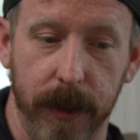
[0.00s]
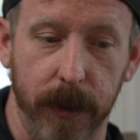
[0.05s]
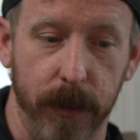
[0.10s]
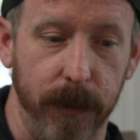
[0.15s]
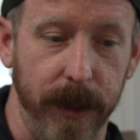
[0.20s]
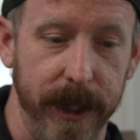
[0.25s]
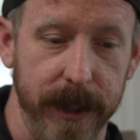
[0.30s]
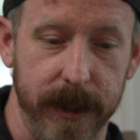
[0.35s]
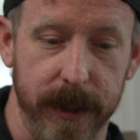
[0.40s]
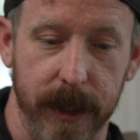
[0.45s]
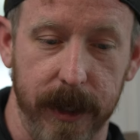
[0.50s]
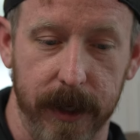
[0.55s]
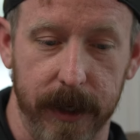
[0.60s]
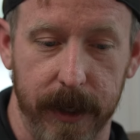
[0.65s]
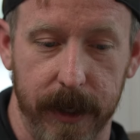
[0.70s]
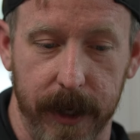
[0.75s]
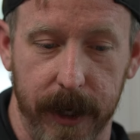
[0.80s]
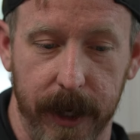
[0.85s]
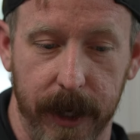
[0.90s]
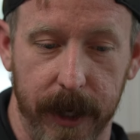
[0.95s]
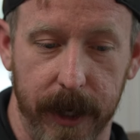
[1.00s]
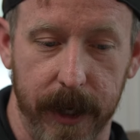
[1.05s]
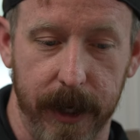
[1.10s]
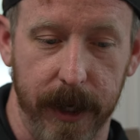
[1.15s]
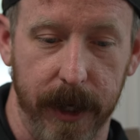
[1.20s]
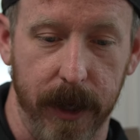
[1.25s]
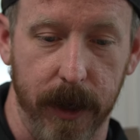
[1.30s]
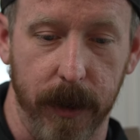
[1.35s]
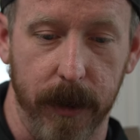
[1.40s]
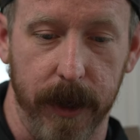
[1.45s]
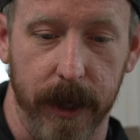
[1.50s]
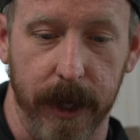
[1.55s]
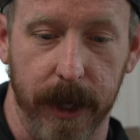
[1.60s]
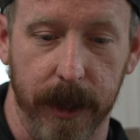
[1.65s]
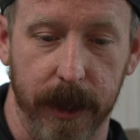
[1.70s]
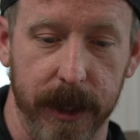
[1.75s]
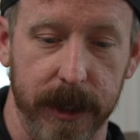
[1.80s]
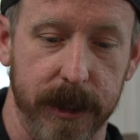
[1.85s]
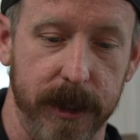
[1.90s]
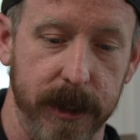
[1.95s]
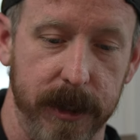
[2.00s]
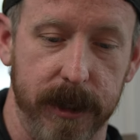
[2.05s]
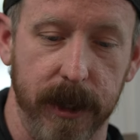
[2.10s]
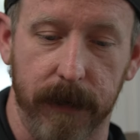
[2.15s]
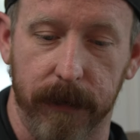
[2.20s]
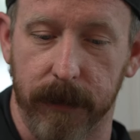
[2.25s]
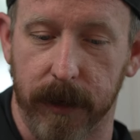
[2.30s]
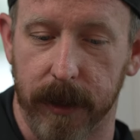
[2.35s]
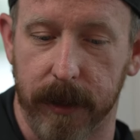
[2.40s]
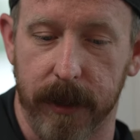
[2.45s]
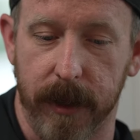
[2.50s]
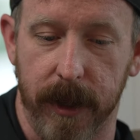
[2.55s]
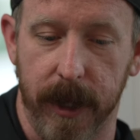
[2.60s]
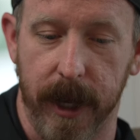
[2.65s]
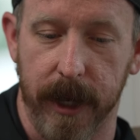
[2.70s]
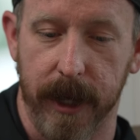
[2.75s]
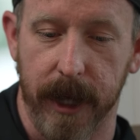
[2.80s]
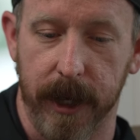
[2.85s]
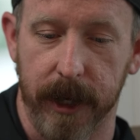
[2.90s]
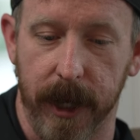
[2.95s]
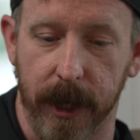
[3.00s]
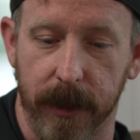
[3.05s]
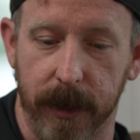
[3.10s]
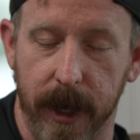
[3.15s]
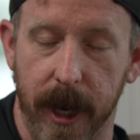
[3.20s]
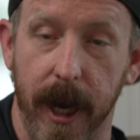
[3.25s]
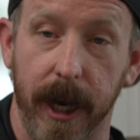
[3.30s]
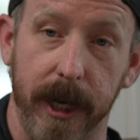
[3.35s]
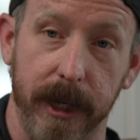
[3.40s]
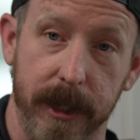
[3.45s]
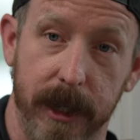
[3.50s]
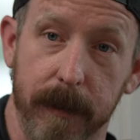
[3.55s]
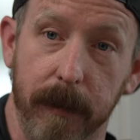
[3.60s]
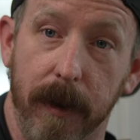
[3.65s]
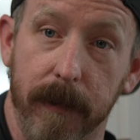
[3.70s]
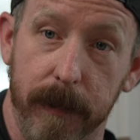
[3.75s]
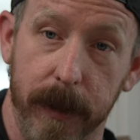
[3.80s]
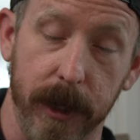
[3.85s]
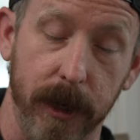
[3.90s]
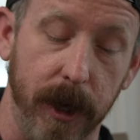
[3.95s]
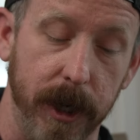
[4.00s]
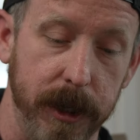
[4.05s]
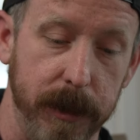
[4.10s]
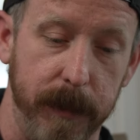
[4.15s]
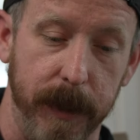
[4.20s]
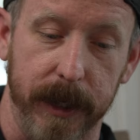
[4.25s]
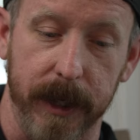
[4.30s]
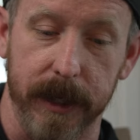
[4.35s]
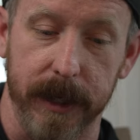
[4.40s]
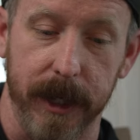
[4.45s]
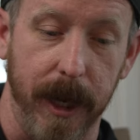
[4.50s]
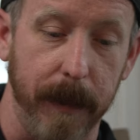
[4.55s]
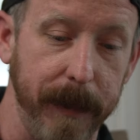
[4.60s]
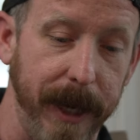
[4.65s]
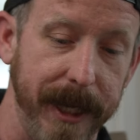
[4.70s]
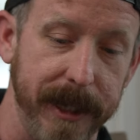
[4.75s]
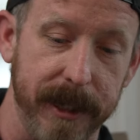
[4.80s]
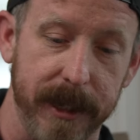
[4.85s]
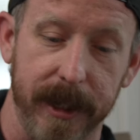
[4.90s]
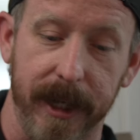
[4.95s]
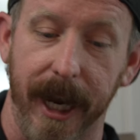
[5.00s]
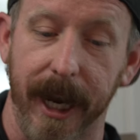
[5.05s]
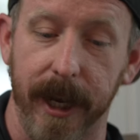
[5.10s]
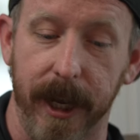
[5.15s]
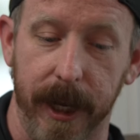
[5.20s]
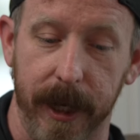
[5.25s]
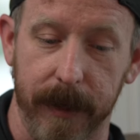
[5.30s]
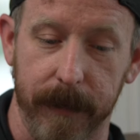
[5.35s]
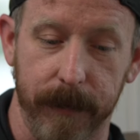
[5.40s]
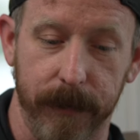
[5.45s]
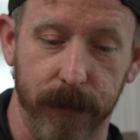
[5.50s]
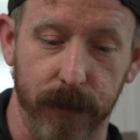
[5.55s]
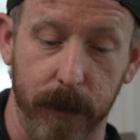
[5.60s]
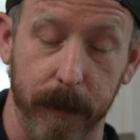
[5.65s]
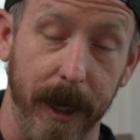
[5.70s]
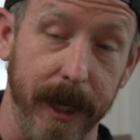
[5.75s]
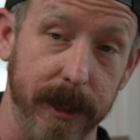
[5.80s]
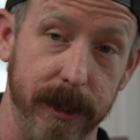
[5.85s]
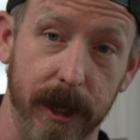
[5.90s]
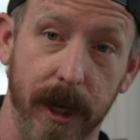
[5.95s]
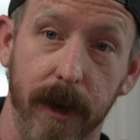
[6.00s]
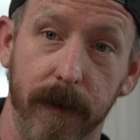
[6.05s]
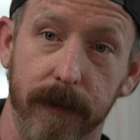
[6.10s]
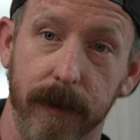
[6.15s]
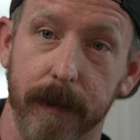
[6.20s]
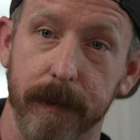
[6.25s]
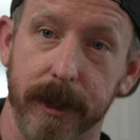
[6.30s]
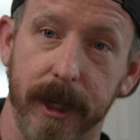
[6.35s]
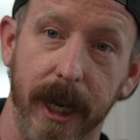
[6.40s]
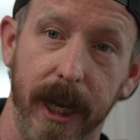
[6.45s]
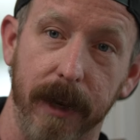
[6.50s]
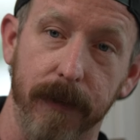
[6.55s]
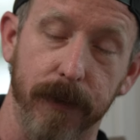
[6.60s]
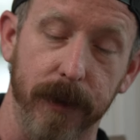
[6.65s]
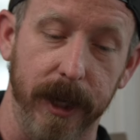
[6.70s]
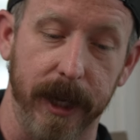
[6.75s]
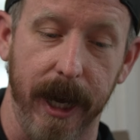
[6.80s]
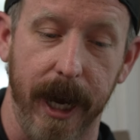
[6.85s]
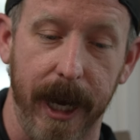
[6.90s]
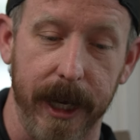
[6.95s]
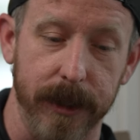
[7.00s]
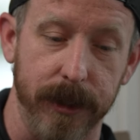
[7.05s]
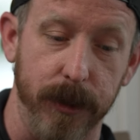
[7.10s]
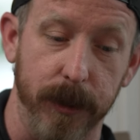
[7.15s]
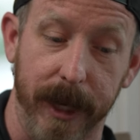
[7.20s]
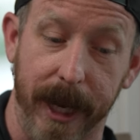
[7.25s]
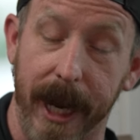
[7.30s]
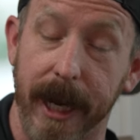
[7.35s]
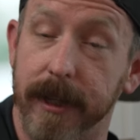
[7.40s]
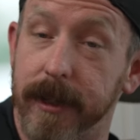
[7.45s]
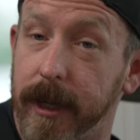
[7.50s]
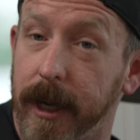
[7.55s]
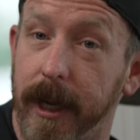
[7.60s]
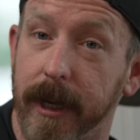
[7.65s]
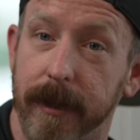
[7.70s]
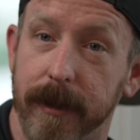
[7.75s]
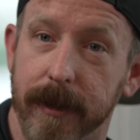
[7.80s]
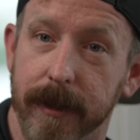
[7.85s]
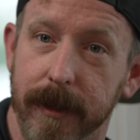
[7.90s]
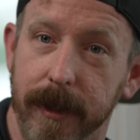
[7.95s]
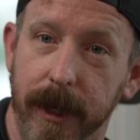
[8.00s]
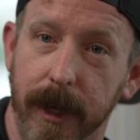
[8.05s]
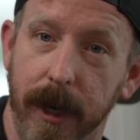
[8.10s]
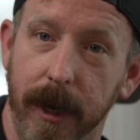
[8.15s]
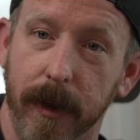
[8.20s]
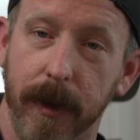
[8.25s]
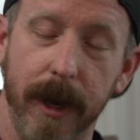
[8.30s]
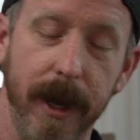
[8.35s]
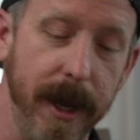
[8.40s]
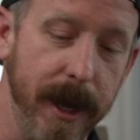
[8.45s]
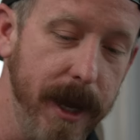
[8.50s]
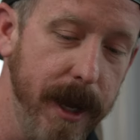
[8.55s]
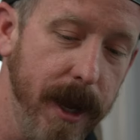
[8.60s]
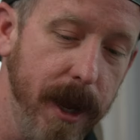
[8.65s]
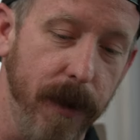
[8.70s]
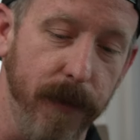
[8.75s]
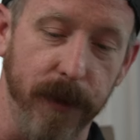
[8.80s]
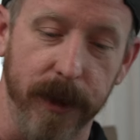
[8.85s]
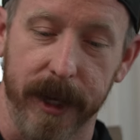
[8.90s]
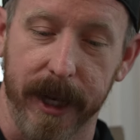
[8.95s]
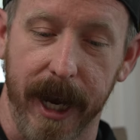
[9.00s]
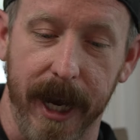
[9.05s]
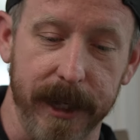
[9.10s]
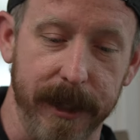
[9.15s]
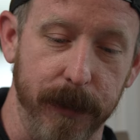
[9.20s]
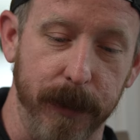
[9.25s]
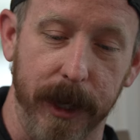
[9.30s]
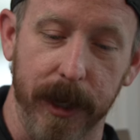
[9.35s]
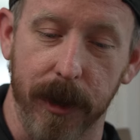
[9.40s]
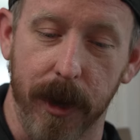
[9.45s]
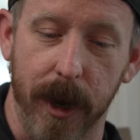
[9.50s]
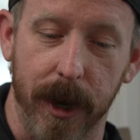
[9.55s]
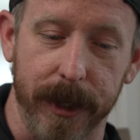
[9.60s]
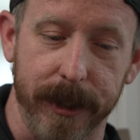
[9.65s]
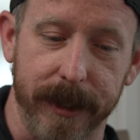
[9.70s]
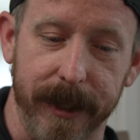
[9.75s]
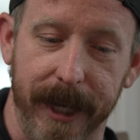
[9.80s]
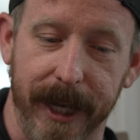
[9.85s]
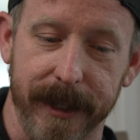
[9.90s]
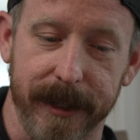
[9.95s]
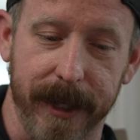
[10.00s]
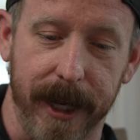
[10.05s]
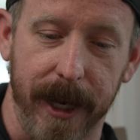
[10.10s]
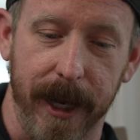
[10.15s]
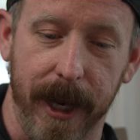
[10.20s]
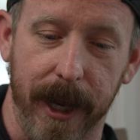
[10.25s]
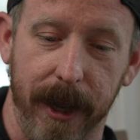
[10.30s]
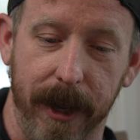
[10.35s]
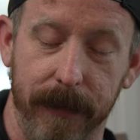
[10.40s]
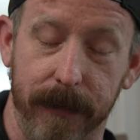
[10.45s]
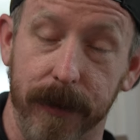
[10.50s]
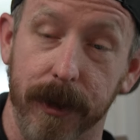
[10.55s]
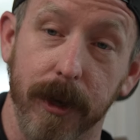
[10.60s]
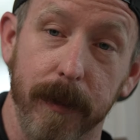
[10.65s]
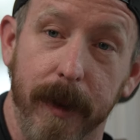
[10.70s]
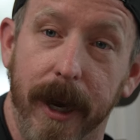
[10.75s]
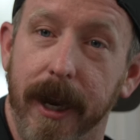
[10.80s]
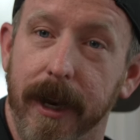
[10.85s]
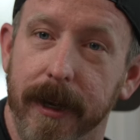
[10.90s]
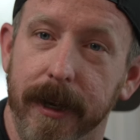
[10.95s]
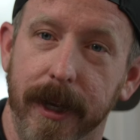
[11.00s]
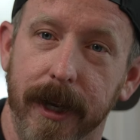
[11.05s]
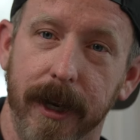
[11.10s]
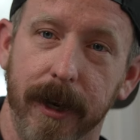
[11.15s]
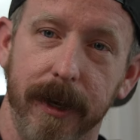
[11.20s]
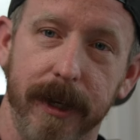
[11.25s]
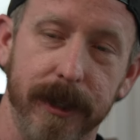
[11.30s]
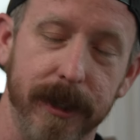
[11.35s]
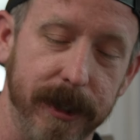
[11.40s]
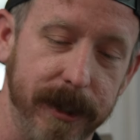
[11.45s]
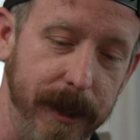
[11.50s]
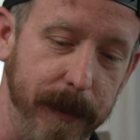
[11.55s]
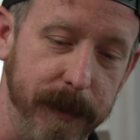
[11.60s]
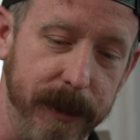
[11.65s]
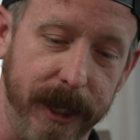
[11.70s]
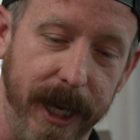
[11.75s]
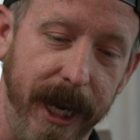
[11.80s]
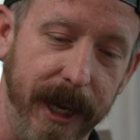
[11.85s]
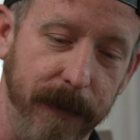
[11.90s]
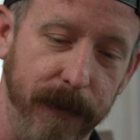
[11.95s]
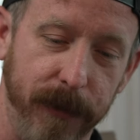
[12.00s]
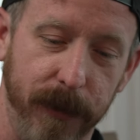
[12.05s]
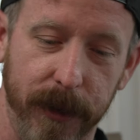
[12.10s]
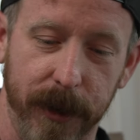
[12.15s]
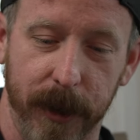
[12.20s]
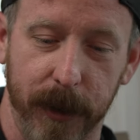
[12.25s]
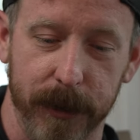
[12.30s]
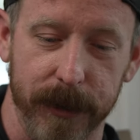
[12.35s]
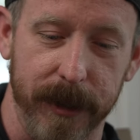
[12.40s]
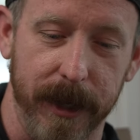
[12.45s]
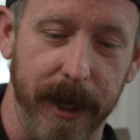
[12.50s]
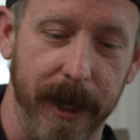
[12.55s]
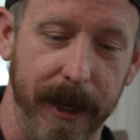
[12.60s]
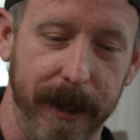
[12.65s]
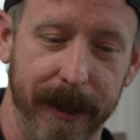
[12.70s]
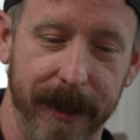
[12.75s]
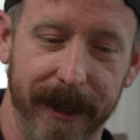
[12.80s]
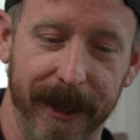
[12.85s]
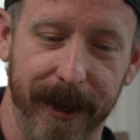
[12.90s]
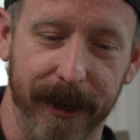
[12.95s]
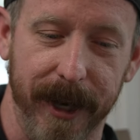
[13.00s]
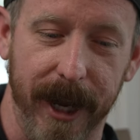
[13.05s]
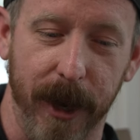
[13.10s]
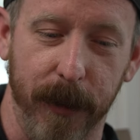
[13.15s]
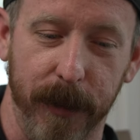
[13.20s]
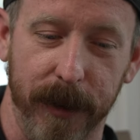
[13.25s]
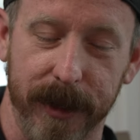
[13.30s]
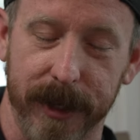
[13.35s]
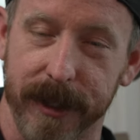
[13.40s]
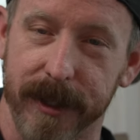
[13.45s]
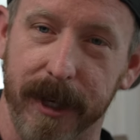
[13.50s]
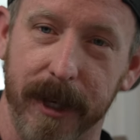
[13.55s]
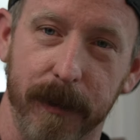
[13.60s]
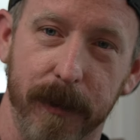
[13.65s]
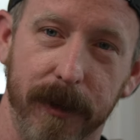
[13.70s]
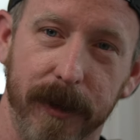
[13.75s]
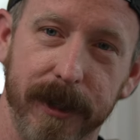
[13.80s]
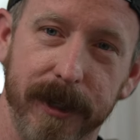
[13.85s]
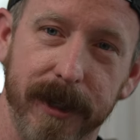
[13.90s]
The reason, you know, this is different than any other hockey team I've been on is because I'm not skating for myself. I'm skating for the guys who can't skate. you know, for the guys that we lost. And that's kind of how I feel about it, you know. I'm skating for those that are not with us anymore.